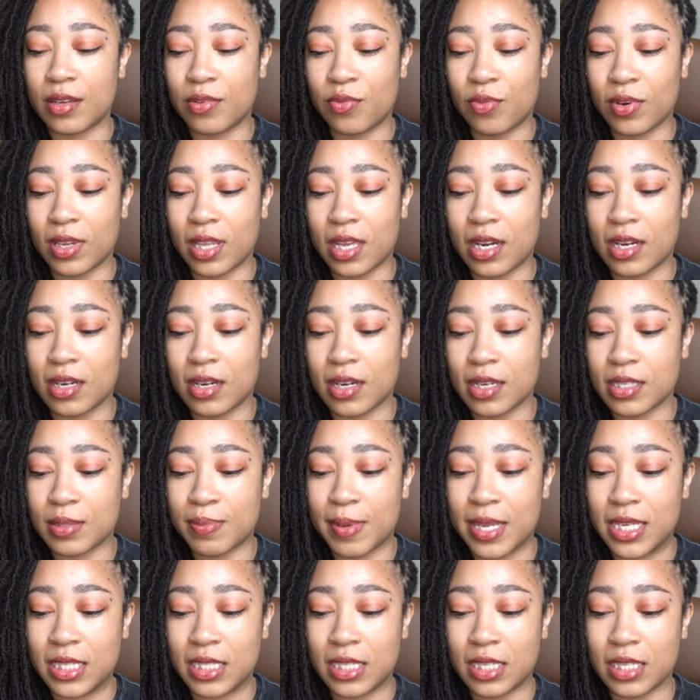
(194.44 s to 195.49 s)
related
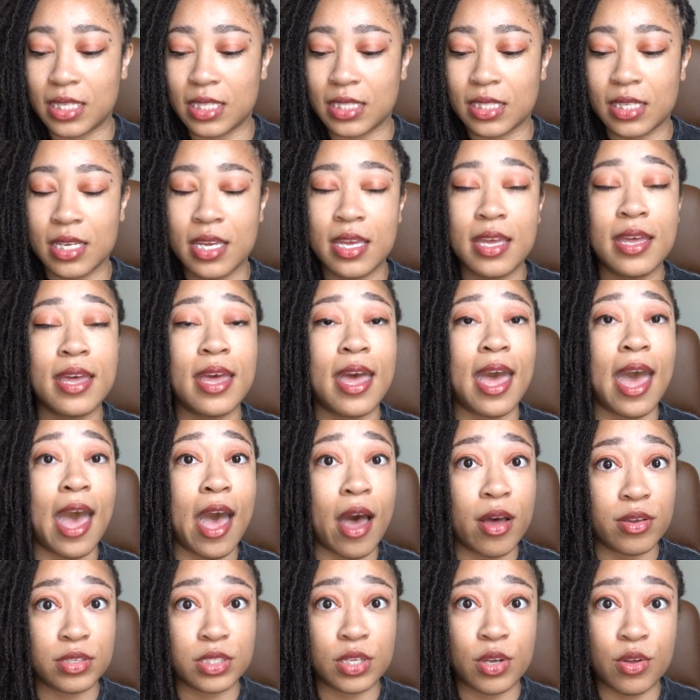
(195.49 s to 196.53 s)
expenses,
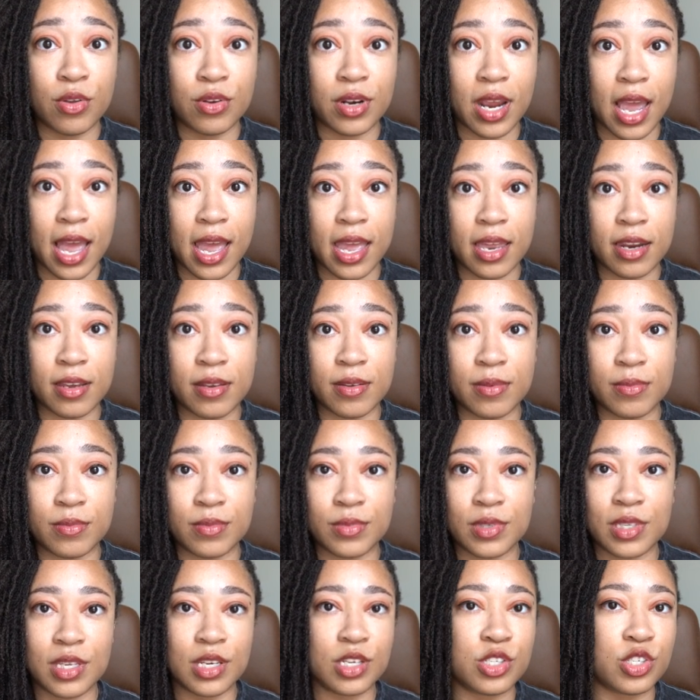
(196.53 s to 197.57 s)
household
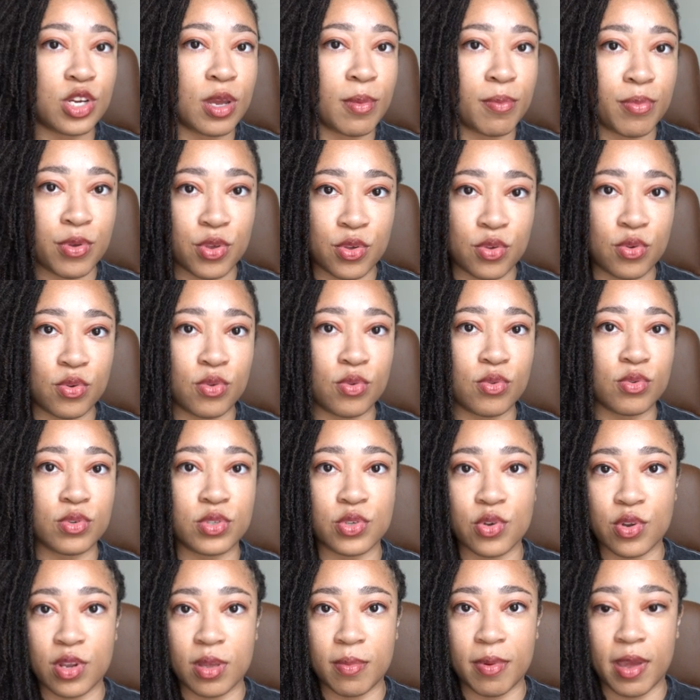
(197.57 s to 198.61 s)
items, shampoo,
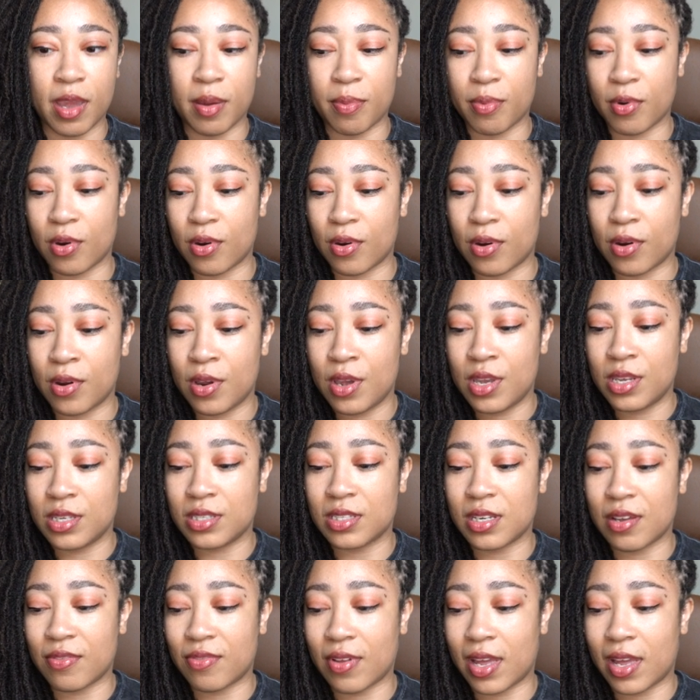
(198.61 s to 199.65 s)
toilet paper,
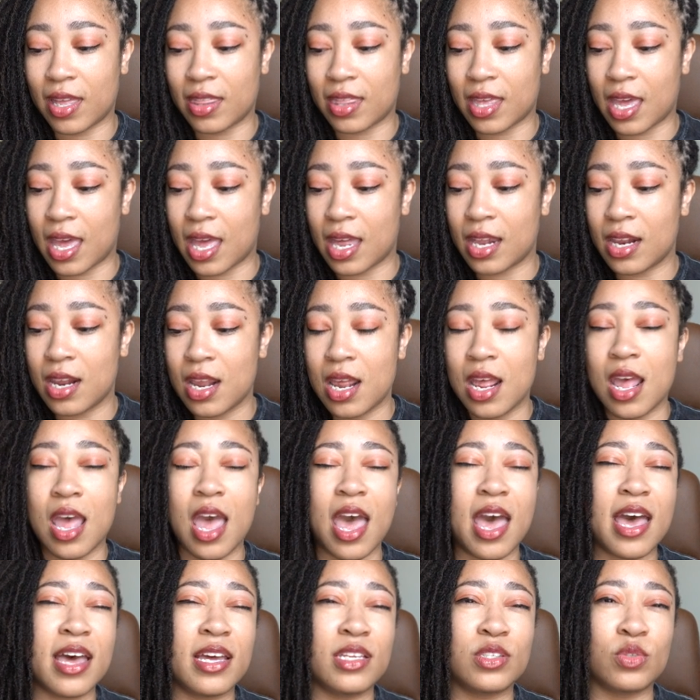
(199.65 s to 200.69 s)
stuff like that.
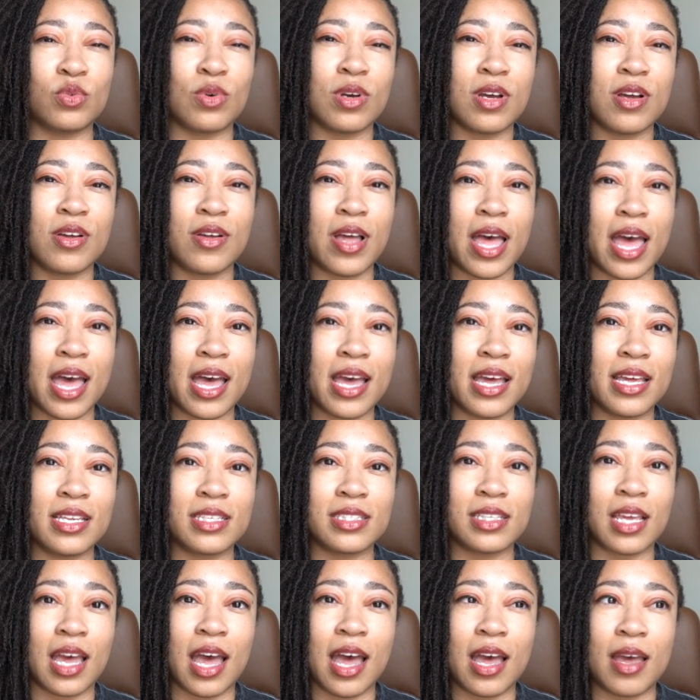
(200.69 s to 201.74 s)
As well
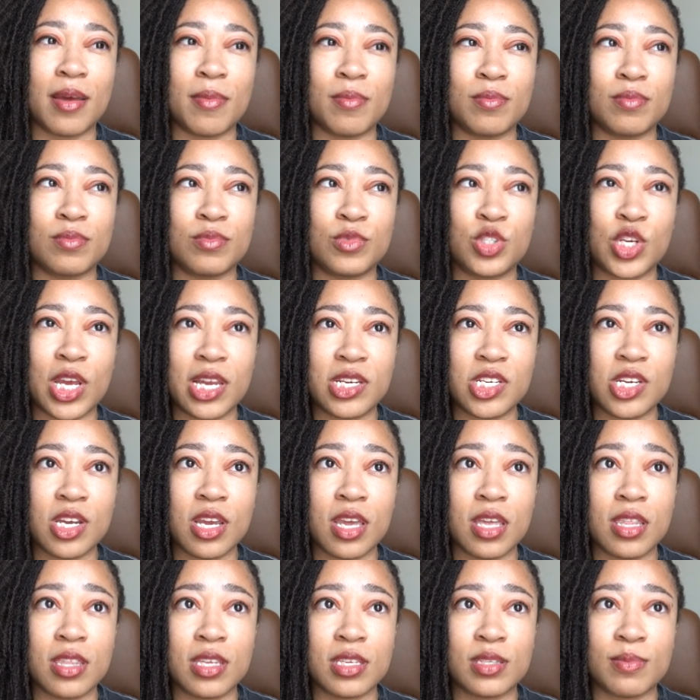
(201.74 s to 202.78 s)
as I'm changing
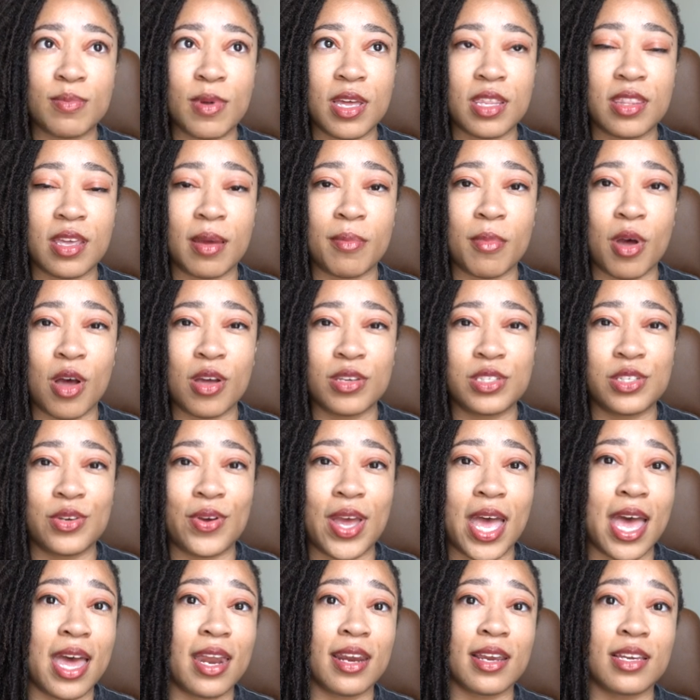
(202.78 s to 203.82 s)
it this month, I'm also
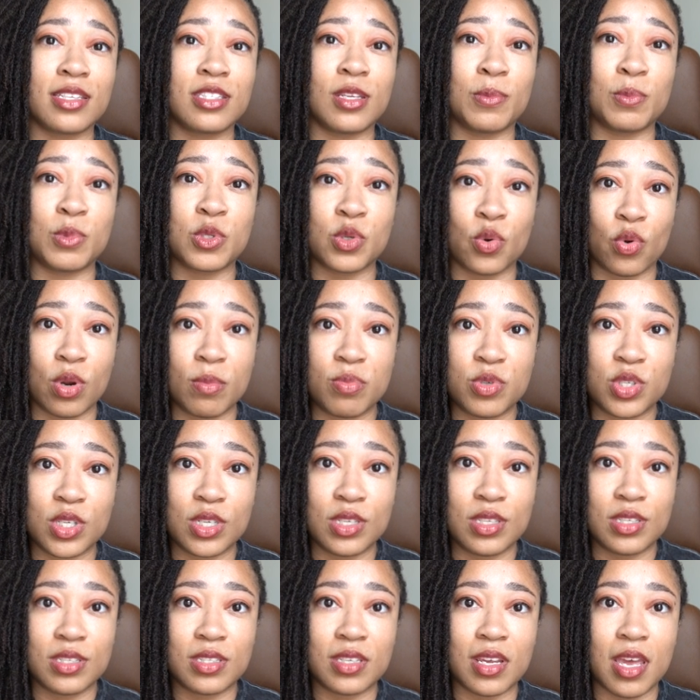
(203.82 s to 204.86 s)
adding
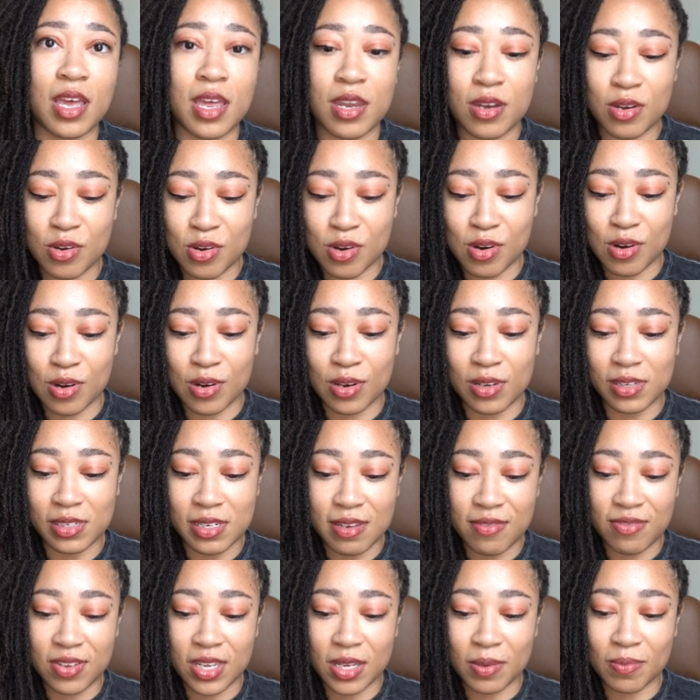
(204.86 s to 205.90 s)
subscriptions under
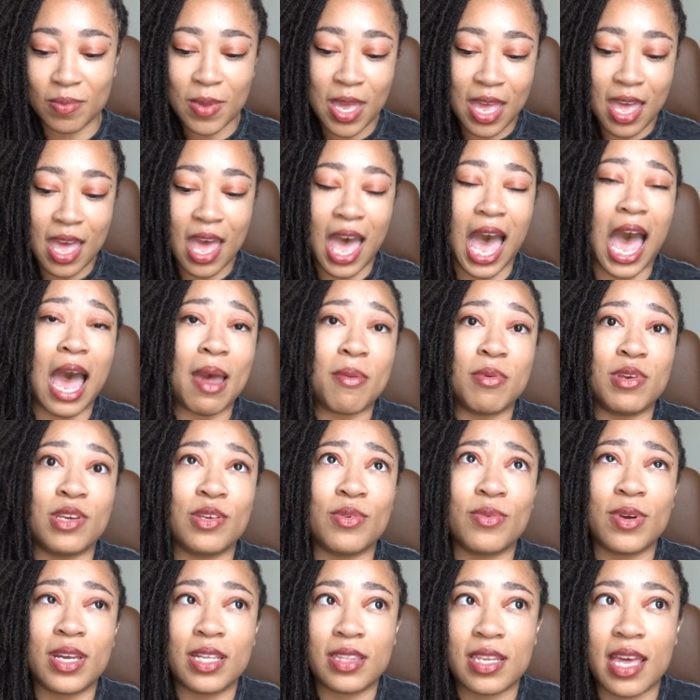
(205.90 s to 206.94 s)
living. I'm
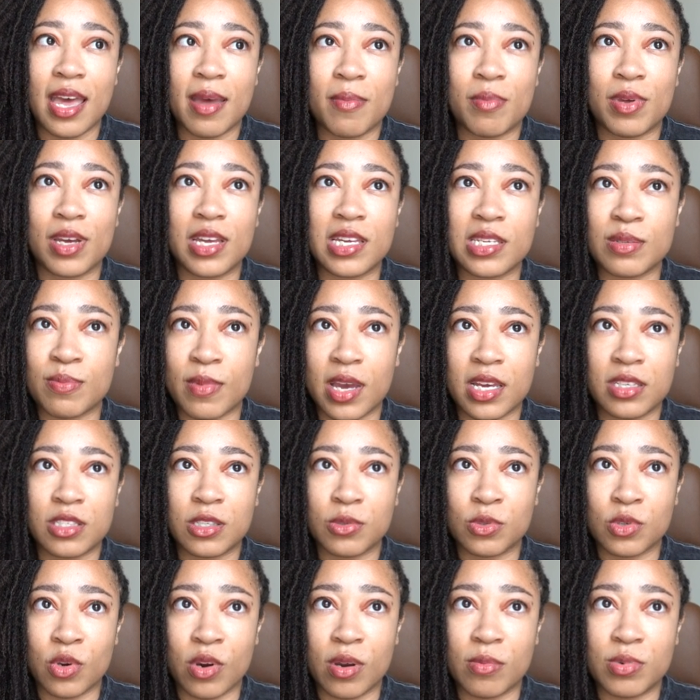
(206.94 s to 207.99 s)
doing that because my
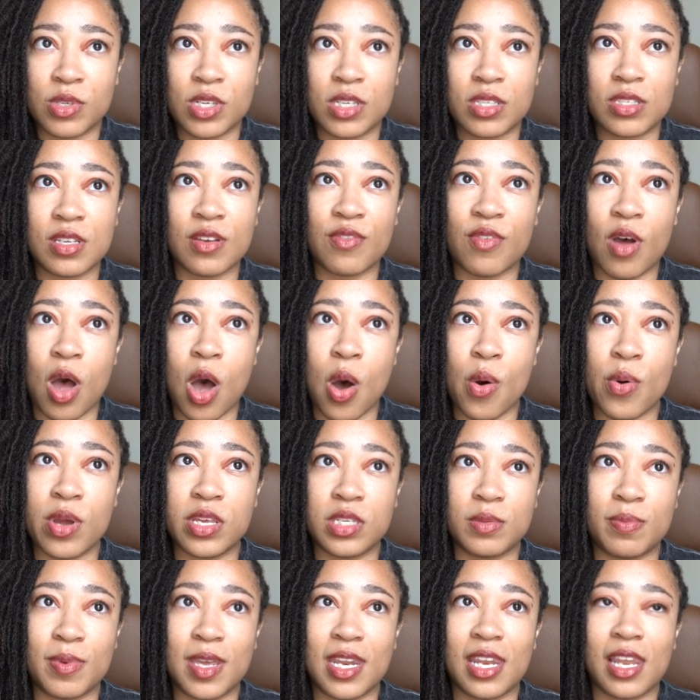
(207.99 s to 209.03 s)
subscriptions have
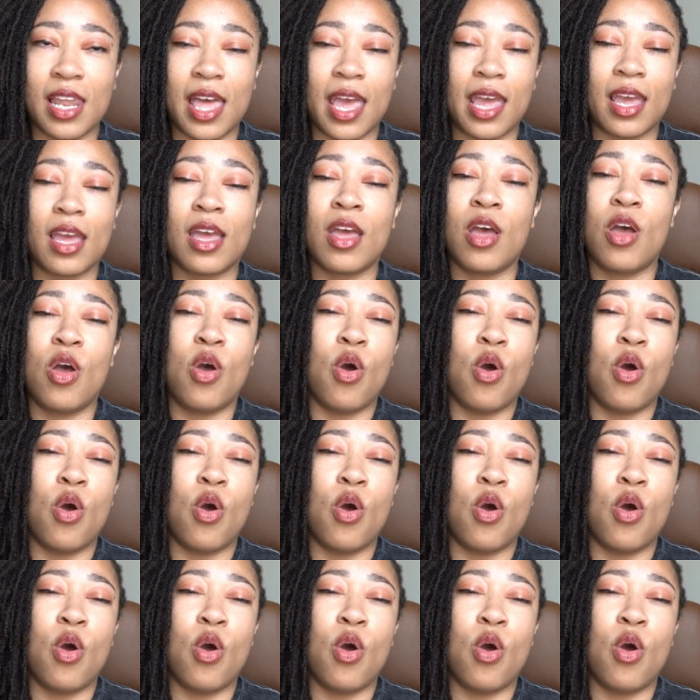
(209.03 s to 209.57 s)
always been like